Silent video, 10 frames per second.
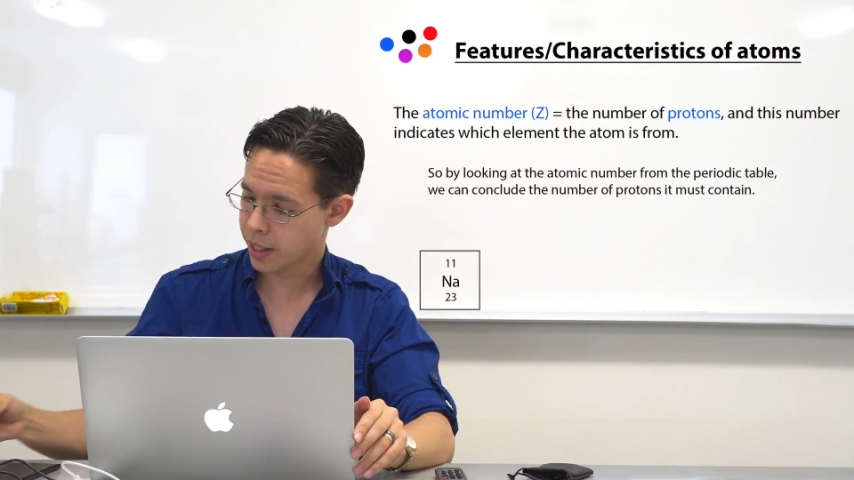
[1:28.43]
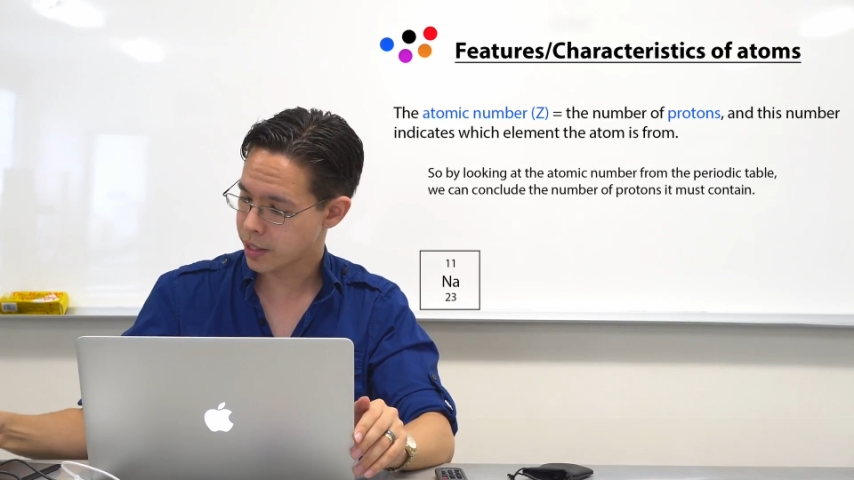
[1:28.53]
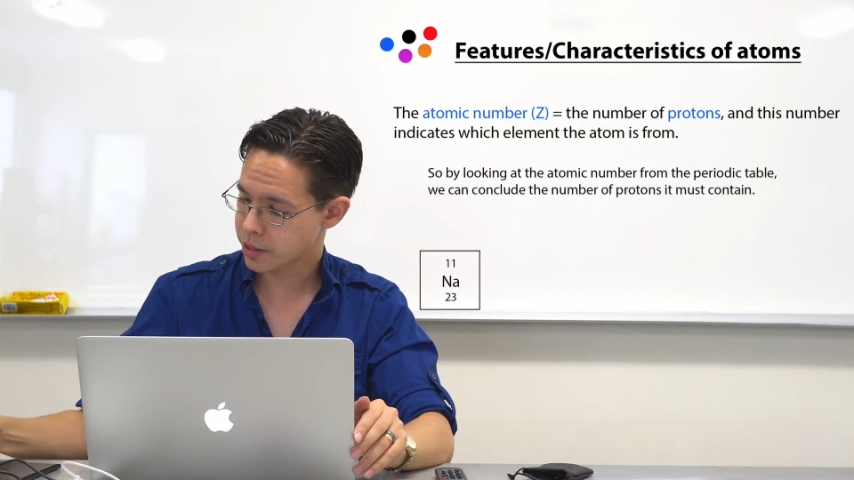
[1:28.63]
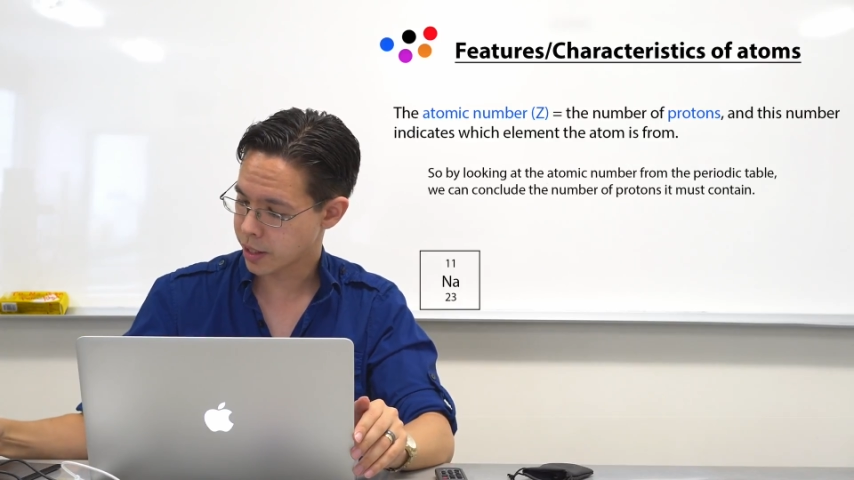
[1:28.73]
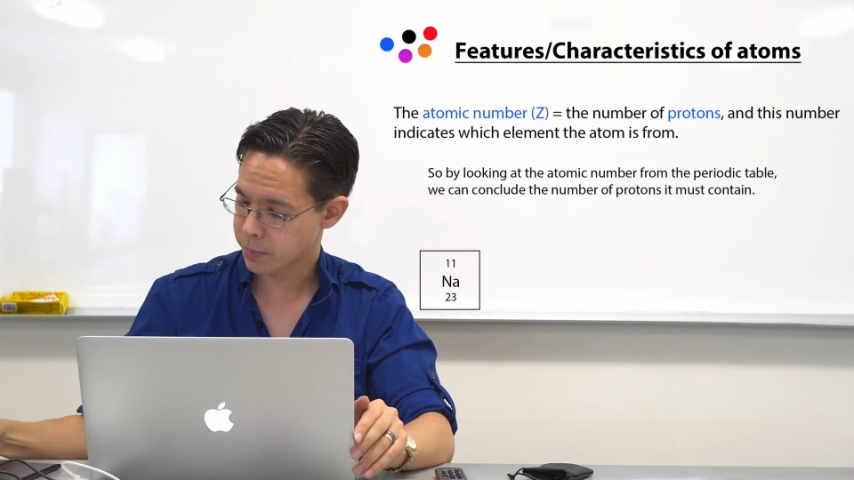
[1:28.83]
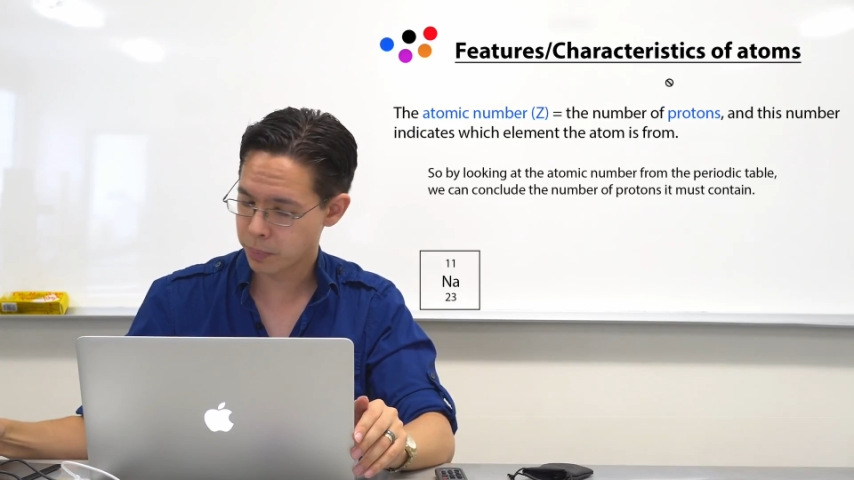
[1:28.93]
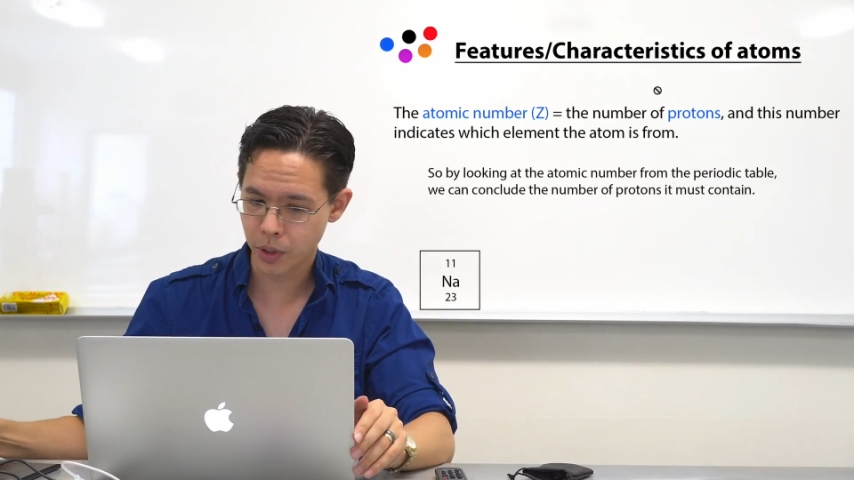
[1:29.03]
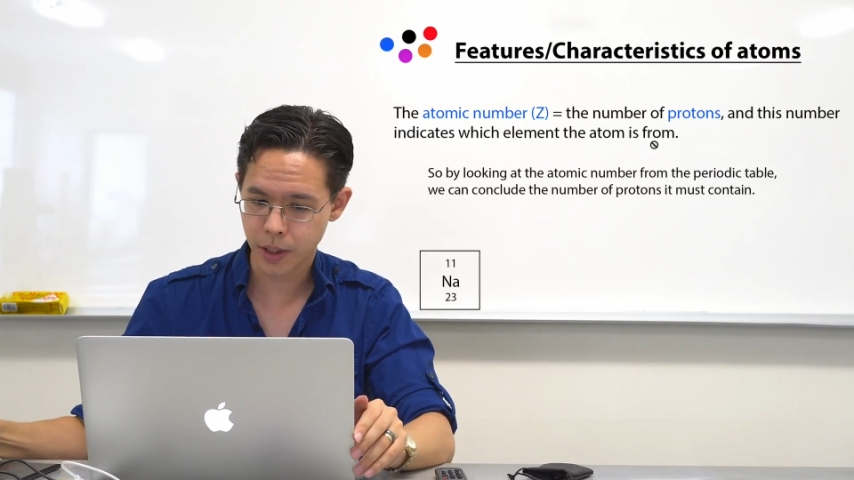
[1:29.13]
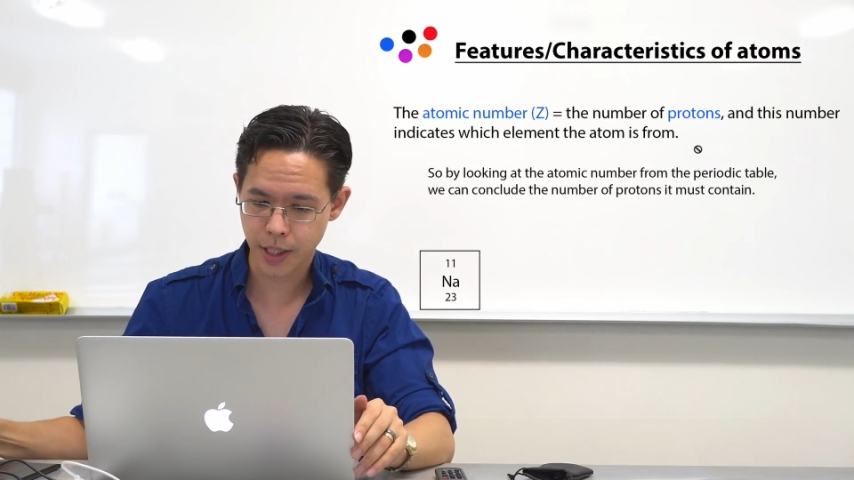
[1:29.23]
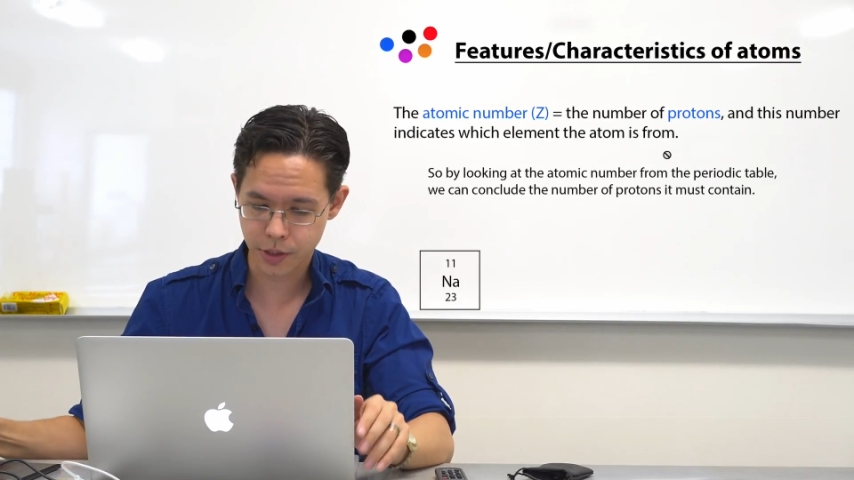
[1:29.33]
and
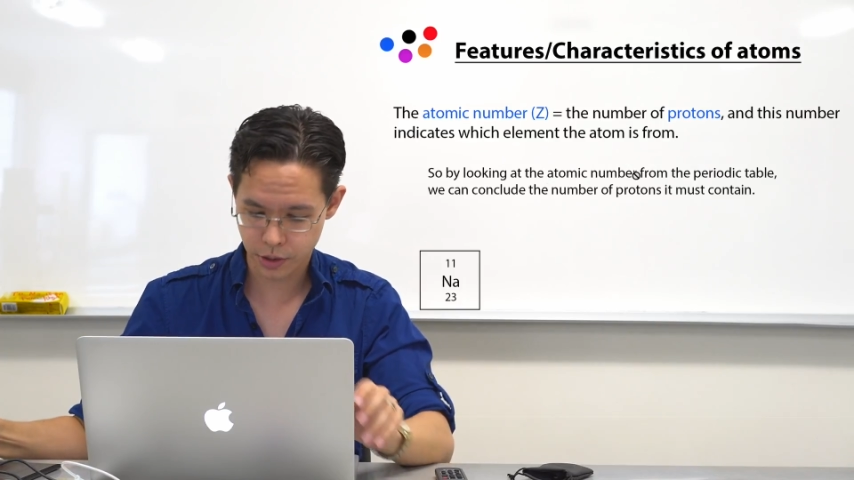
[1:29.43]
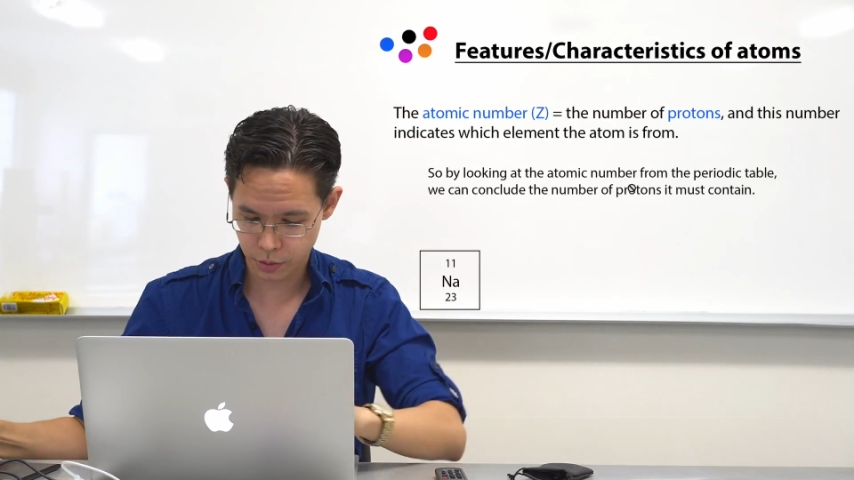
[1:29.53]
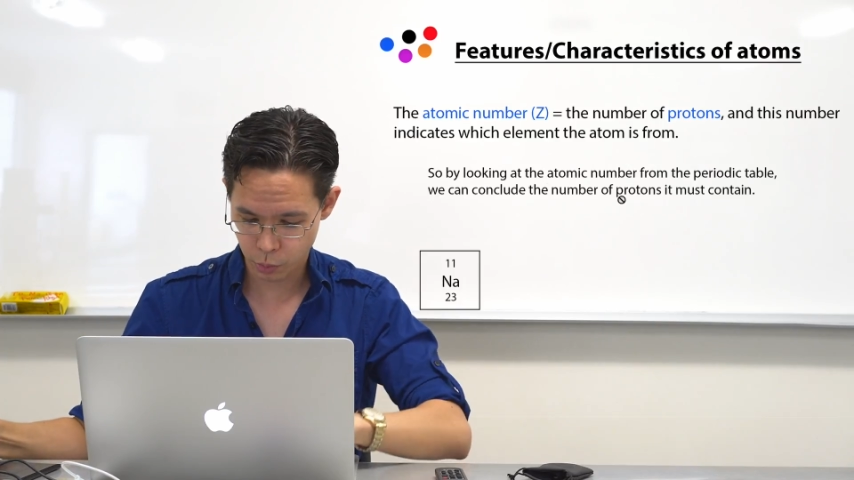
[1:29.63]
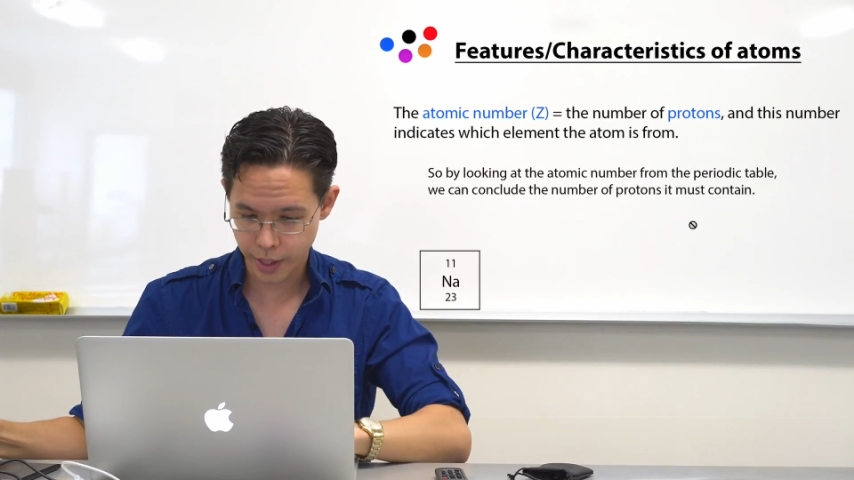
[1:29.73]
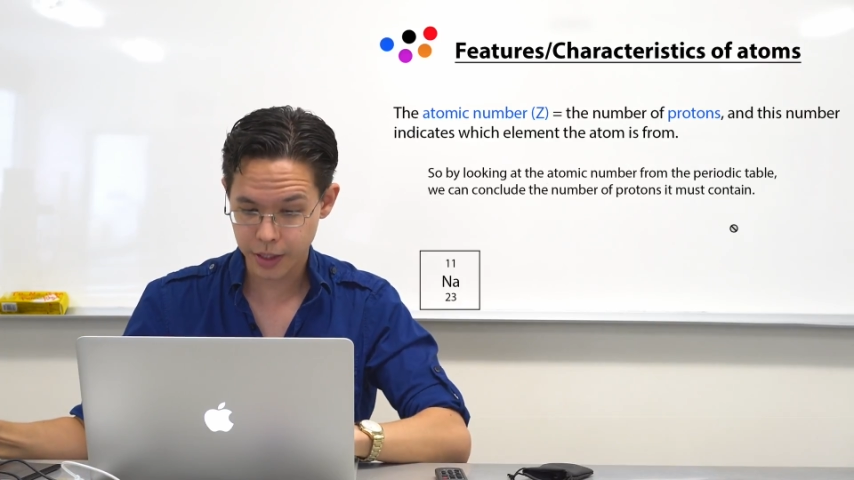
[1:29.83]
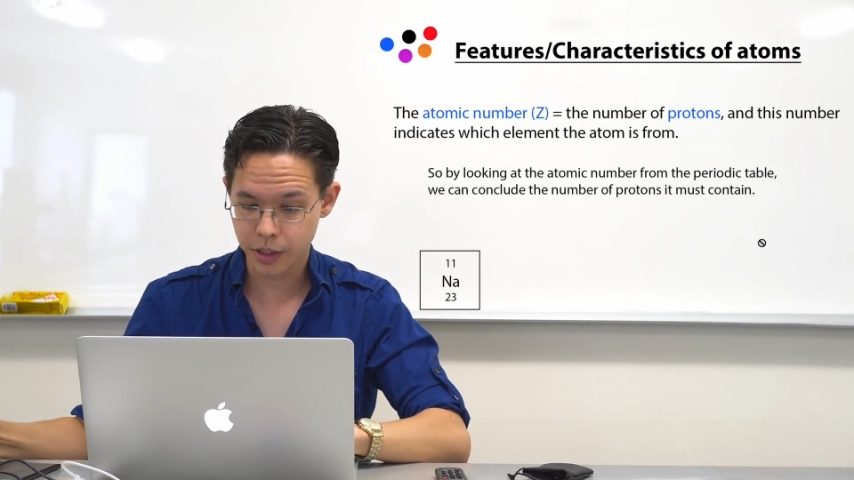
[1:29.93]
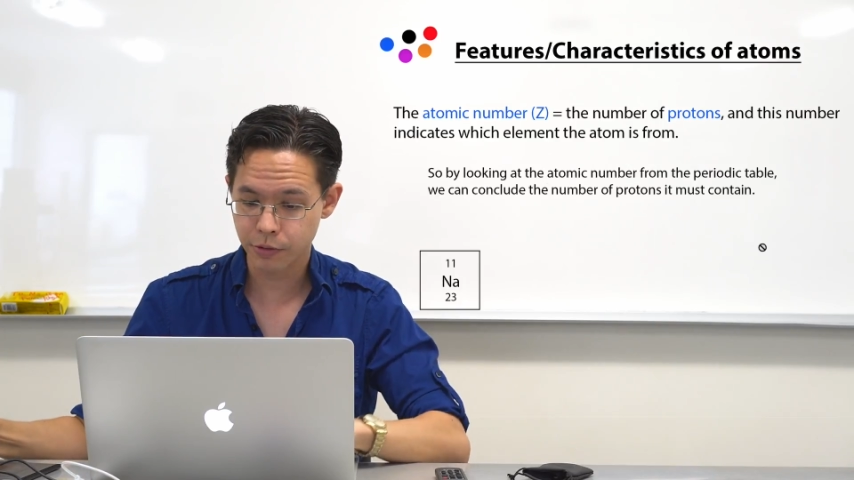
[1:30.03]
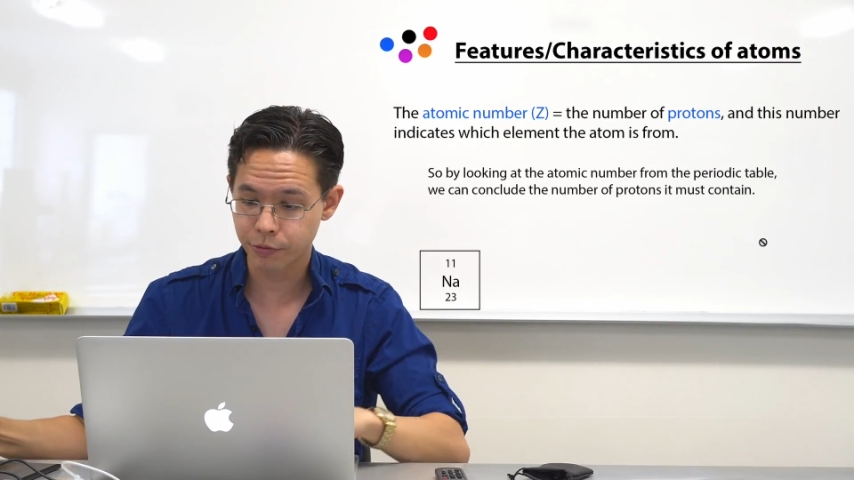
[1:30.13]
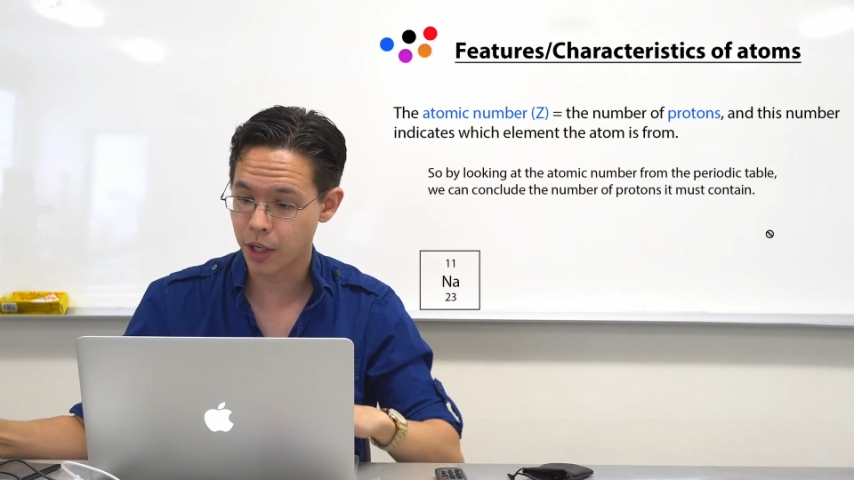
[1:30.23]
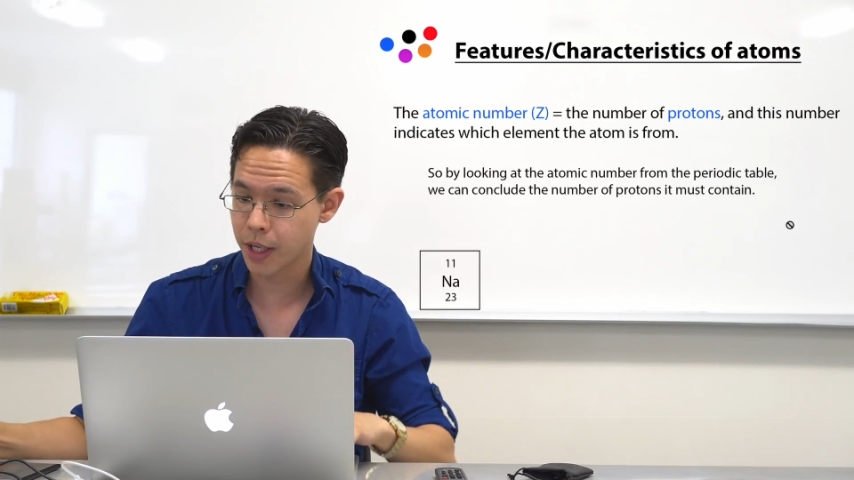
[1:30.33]
point it out to you where you
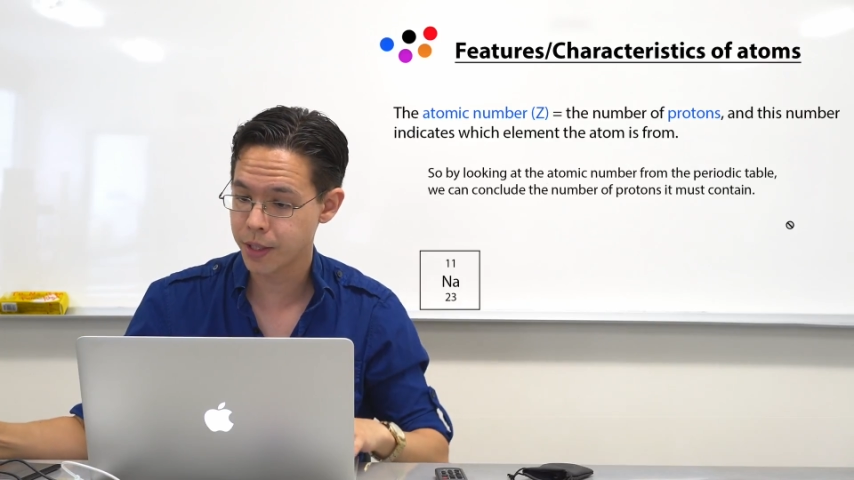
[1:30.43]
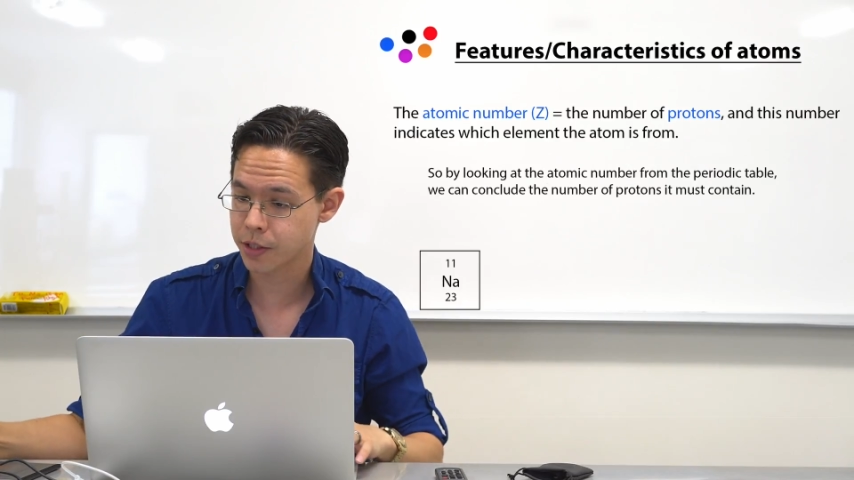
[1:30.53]
can find